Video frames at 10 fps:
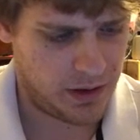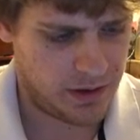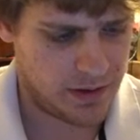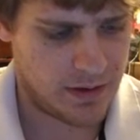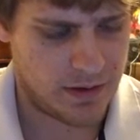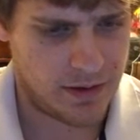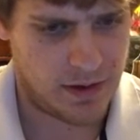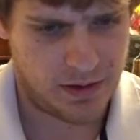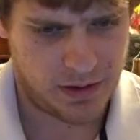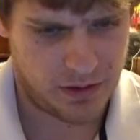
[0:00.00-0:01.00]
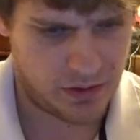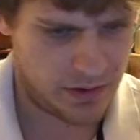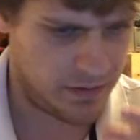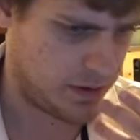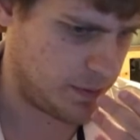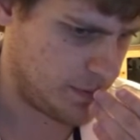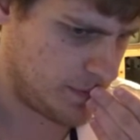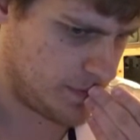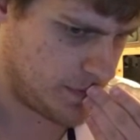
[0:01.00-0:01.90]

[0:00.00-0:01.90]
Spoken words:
that it does not get rid of them.